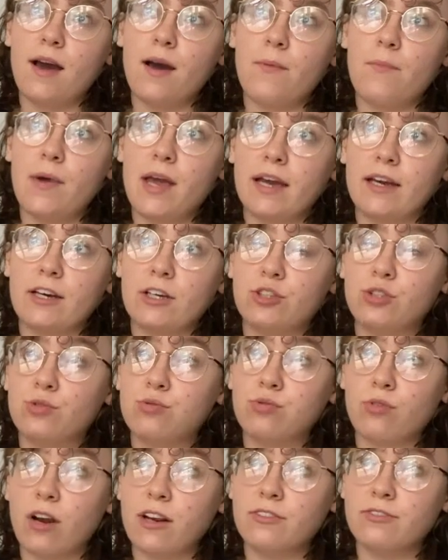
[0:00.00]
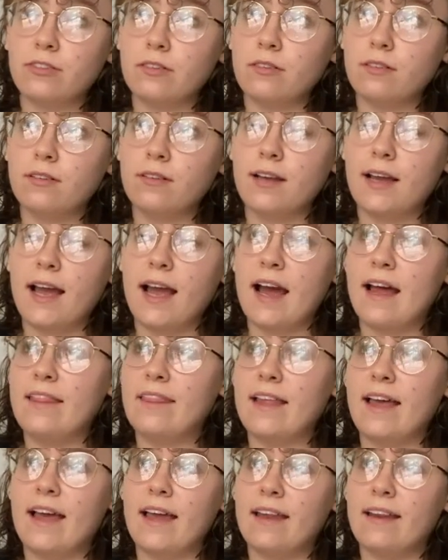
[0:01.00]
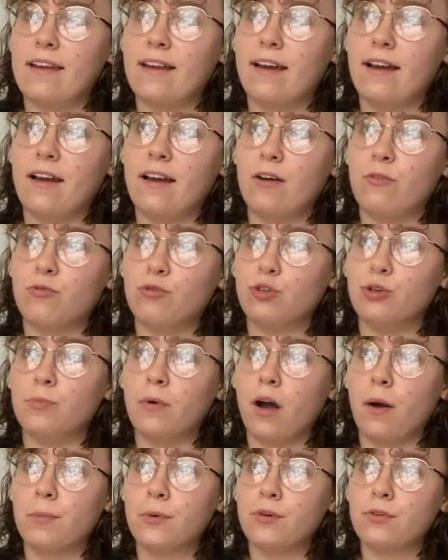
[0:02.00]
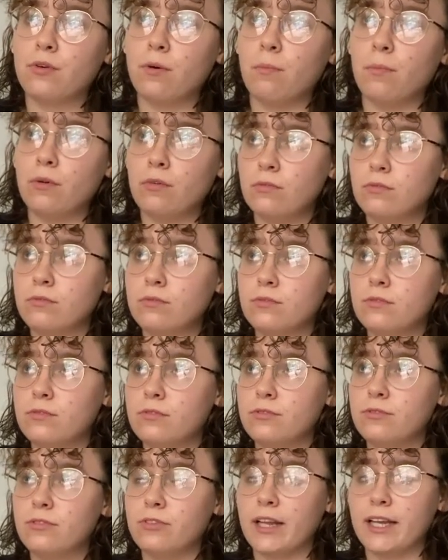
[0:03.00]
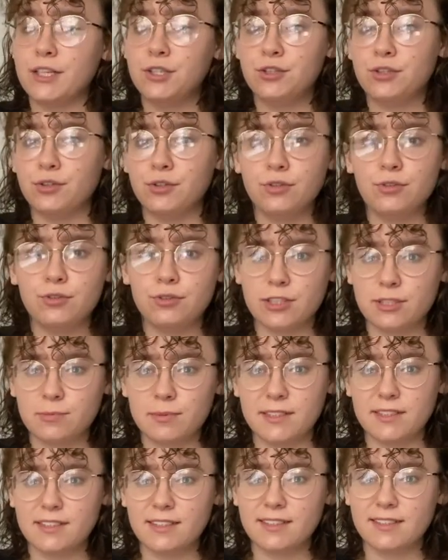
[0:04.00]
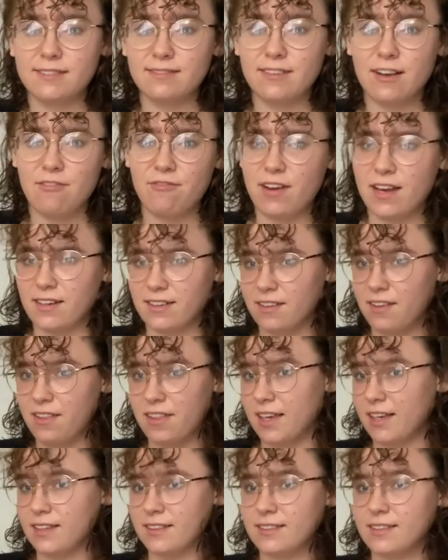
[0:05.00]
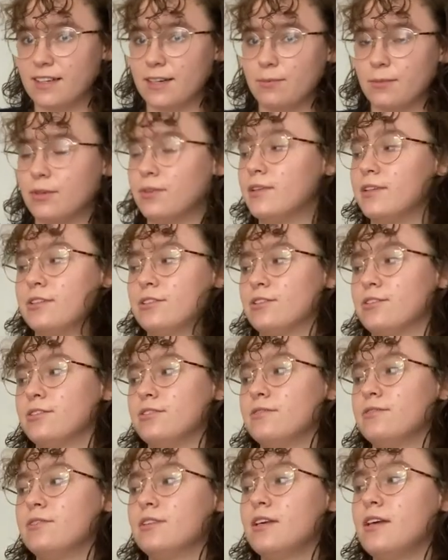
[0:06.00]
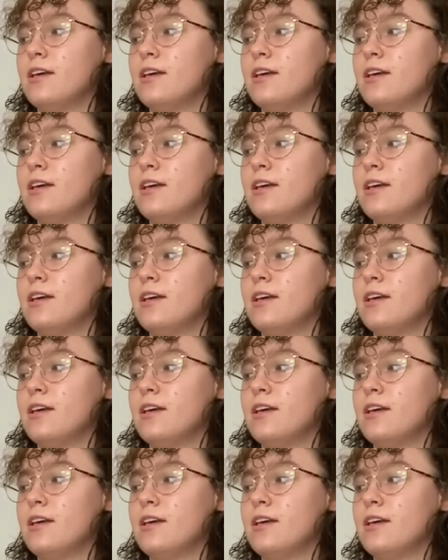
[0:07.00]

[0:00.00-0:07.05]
make a trifle and then a rhubarb crumble for like two Christmas event things that I'm going to.